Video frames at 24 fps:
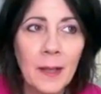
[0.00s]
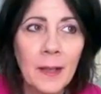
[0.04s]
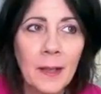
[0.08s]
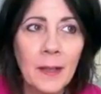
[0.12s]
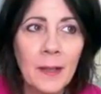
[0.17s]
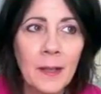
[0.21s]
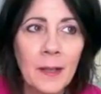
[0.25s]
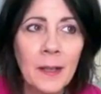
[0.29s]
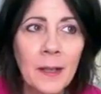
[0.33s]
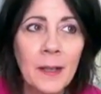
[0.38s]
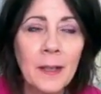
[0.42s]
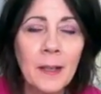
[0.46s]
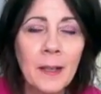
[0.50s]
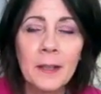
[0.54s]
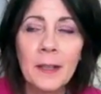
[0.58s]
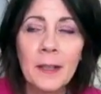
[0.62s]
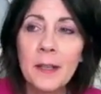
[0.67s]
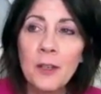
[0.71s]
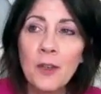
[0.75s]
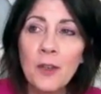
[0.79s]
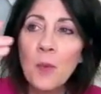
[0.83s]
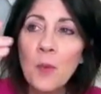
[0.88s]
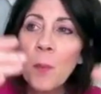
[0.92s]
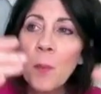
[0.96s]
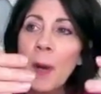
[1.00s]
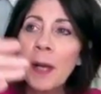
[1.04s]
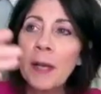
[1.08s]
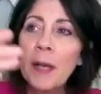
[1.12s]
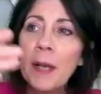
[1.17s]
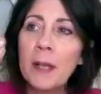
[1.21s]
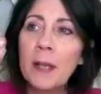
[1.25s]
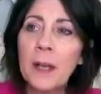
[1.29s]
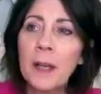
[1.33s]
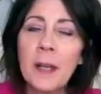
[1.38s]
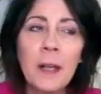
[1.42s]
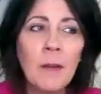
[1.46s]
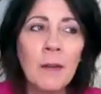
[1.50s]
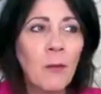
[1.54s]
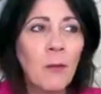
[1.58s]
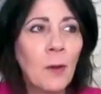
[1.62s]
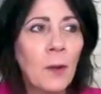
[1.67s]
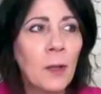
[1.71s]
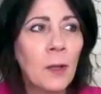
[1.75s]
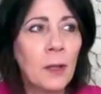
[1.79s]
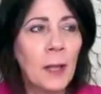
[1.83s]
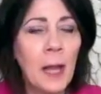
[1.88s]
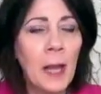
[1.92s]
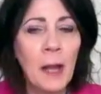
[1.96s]
then then you might not ever
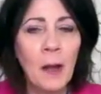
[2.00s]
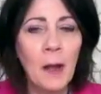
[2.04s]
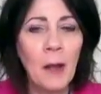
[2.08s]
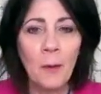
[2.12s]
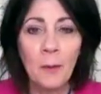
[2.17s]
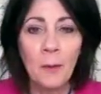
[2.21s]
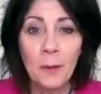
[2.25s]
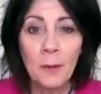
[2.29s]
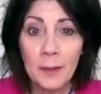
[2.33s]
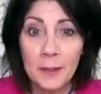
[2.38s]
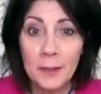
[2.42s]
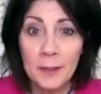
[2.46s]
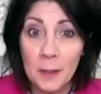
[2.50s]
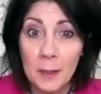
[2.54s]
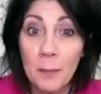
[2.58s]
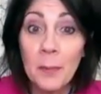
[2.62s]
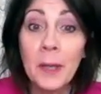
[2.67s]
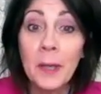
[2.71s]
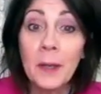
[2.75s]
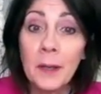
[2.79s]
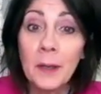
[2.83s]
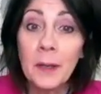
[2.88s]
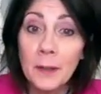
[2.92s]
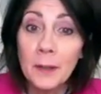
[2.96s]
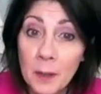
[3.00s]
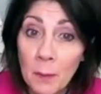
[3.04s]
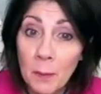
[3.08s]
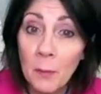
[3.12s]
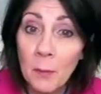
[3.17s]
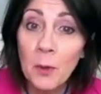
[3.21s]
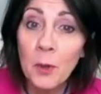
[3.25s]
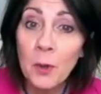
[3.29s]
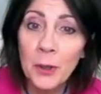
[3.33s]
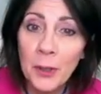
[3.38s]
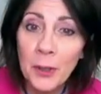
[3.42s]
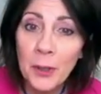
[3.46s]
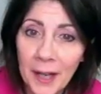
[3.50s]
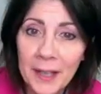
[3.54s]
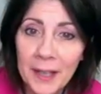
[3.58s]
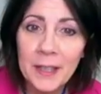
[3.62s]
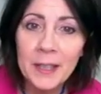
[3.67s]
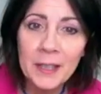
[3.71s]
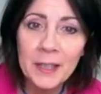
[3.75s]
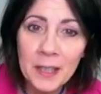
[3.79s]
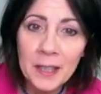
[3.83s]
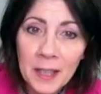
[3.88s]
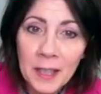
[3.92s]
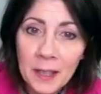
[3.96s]
allow something some good
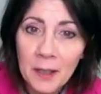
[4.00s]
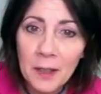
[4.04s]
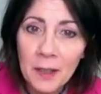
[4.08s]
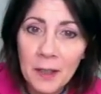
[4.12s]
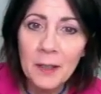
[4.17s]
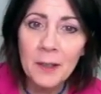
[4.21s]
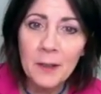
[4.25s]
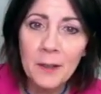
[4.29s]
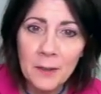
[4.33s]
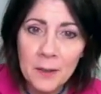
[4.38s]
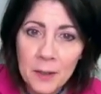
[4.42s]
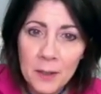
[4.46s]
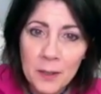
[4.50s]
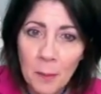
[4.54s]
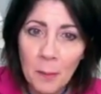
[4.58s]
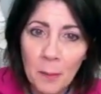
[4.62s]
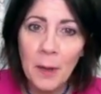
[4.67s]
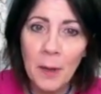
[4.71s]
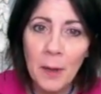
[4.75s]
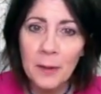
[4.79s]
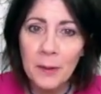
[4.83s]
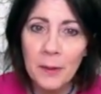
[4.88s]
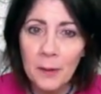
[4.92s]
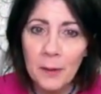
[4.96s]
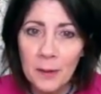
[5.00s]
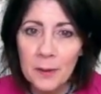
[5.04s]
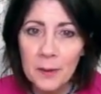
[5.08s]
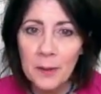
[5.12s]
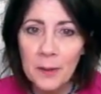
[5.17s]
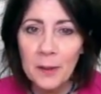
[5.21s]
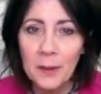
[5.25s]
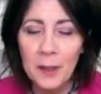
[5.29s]
idea or some other